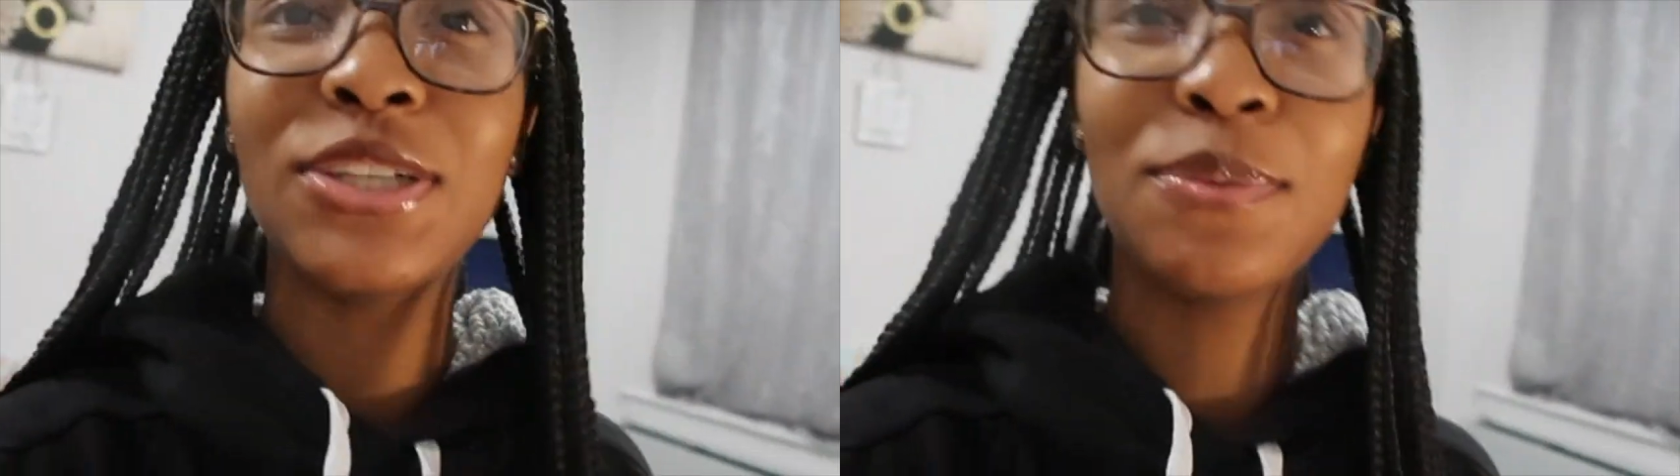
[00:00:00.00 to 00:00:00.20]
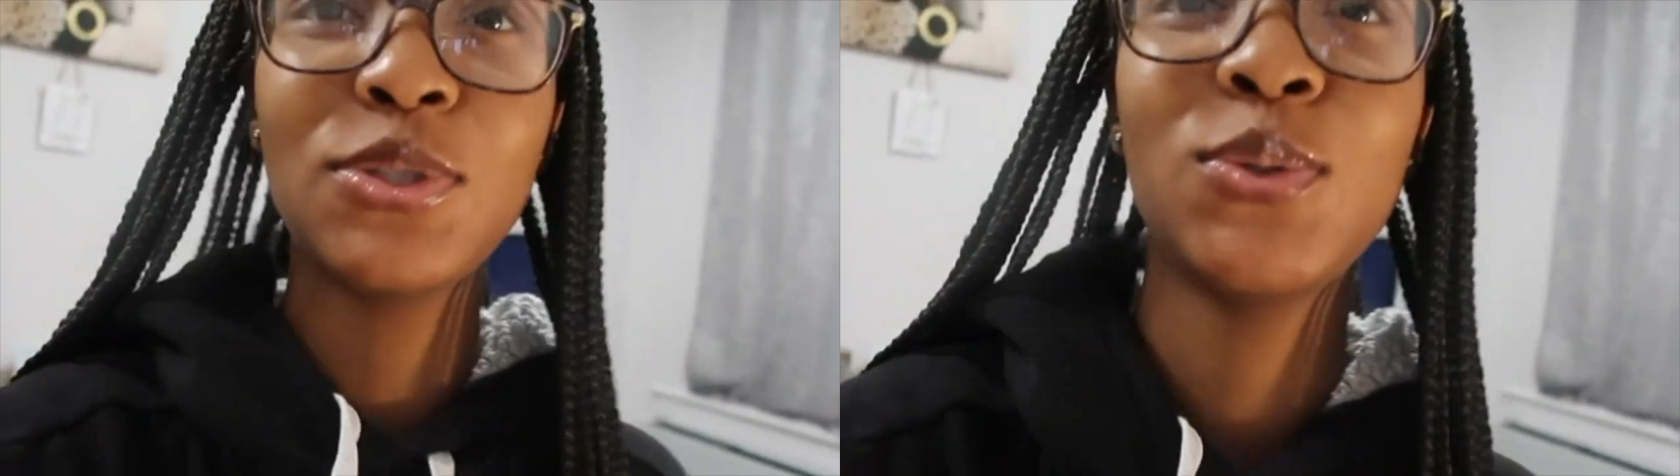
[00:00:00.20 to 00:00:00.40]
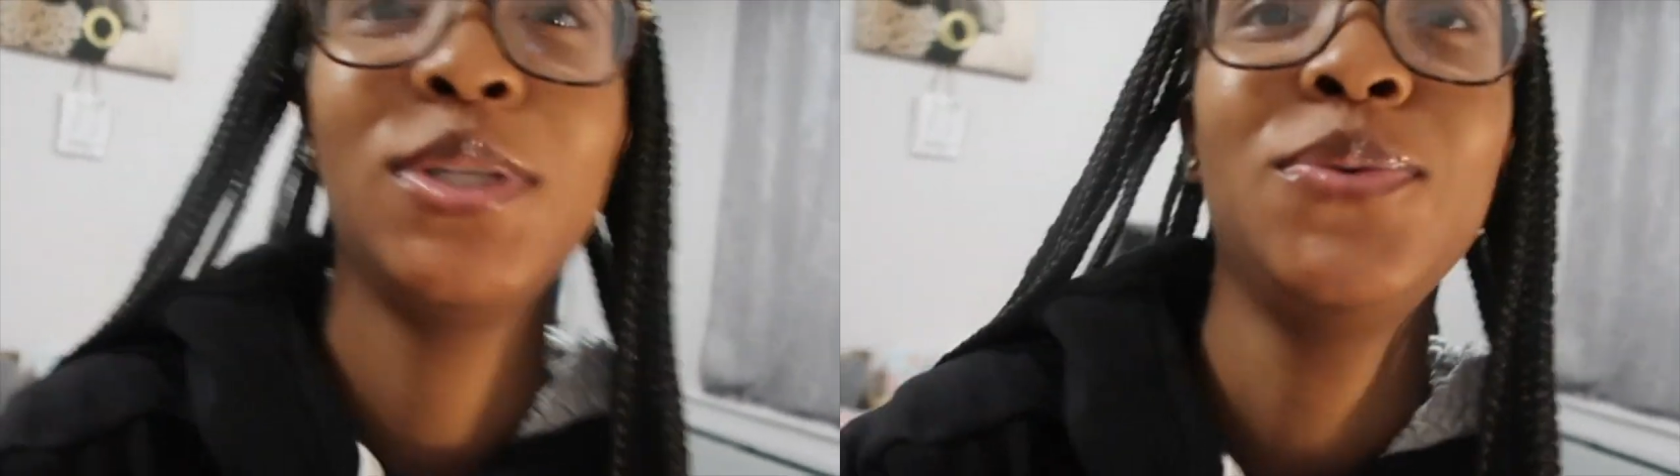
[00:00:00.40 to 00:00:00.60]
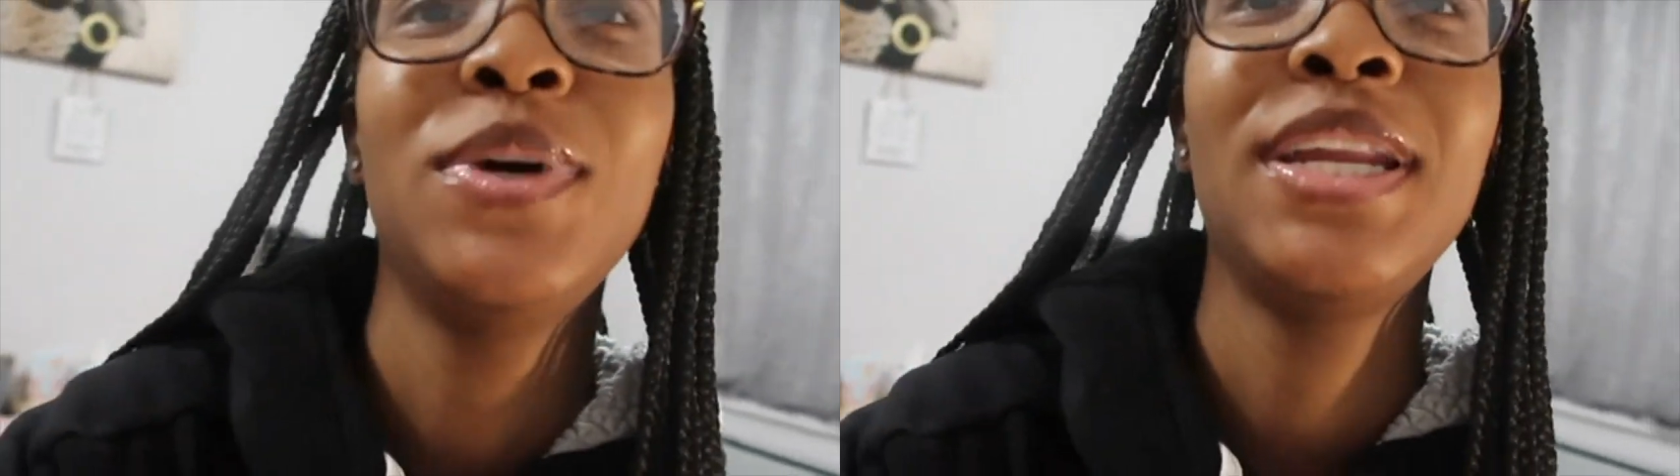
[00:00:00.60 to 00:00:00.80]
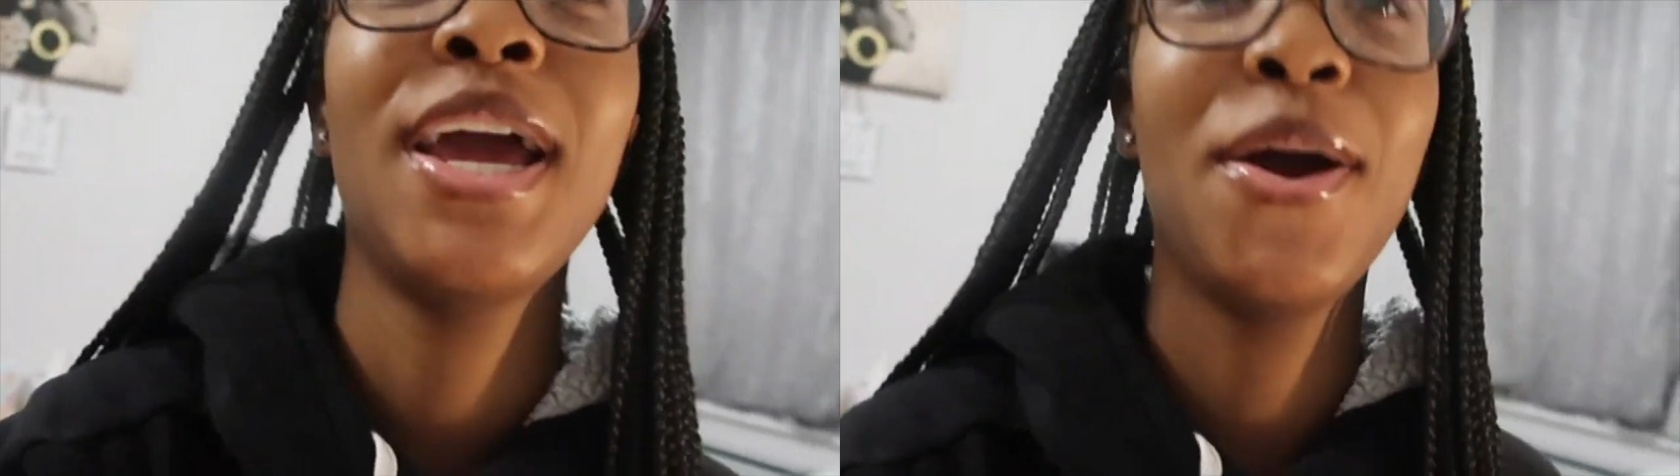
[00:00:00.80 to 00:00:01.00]
You know, I'm
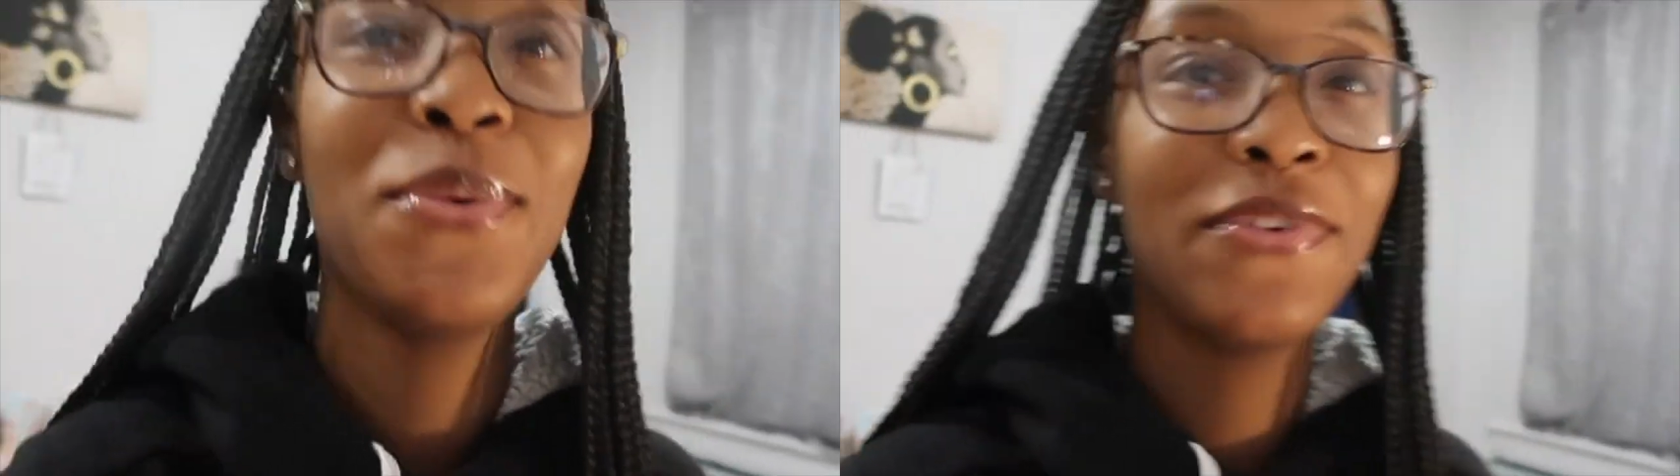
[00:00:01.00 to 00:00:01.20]
21 now.